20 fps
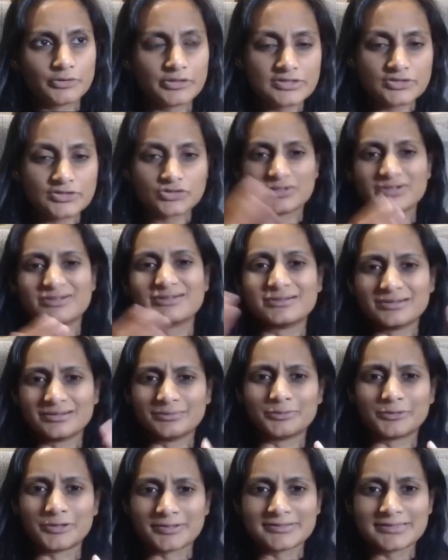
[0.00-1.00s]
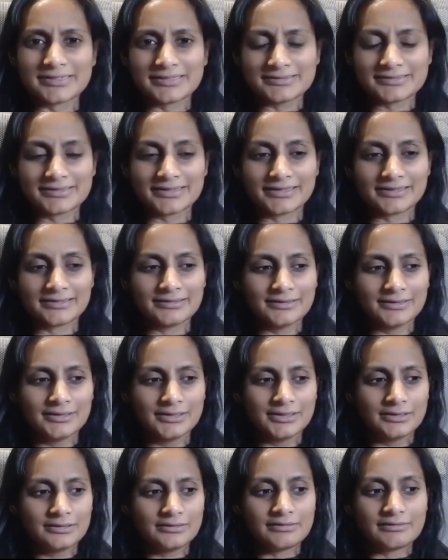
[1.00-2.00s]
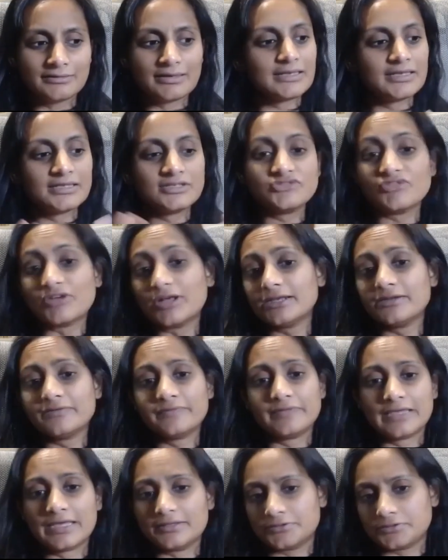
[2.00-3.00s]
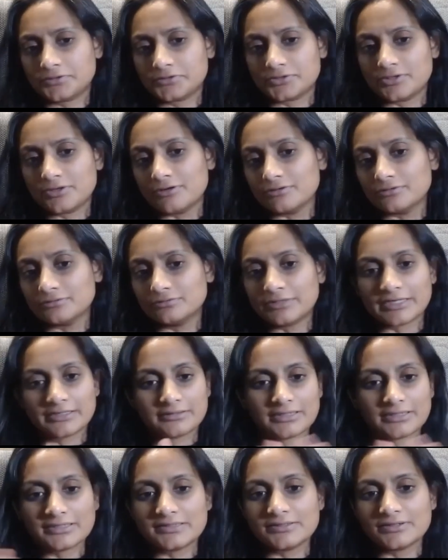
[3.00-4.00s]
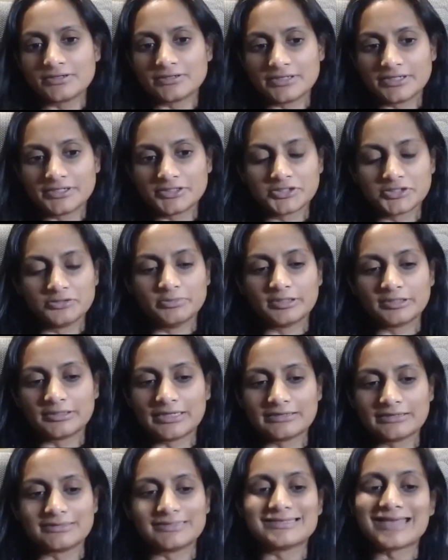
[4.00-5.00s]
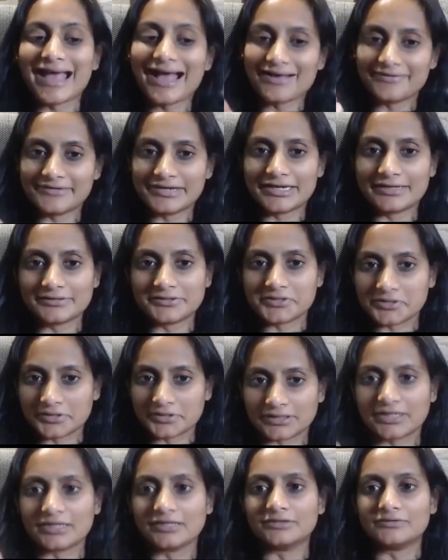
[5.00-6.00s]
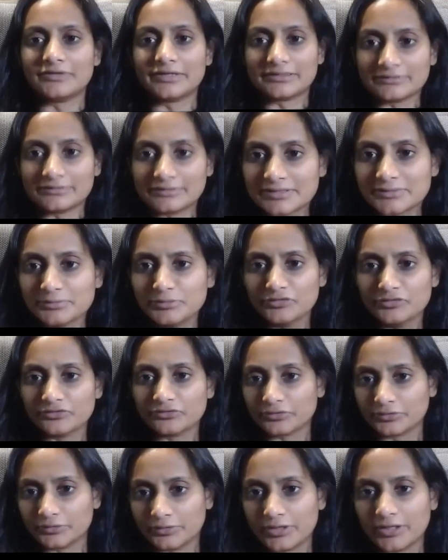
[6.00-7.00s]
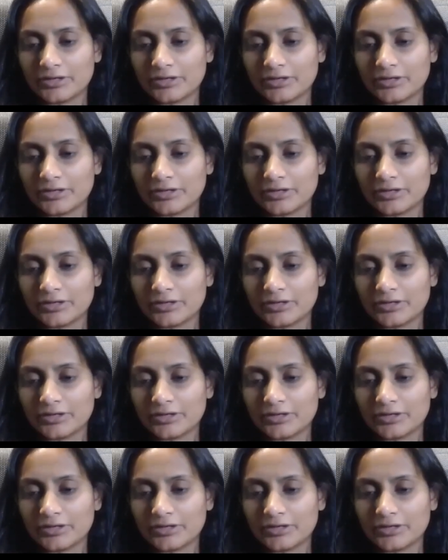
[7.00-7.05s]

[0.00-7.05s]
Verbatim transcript: strict on our process. Like it's fine if the answer is no. like that's not an issue, but like, let's have an answer and kind of like, let's move through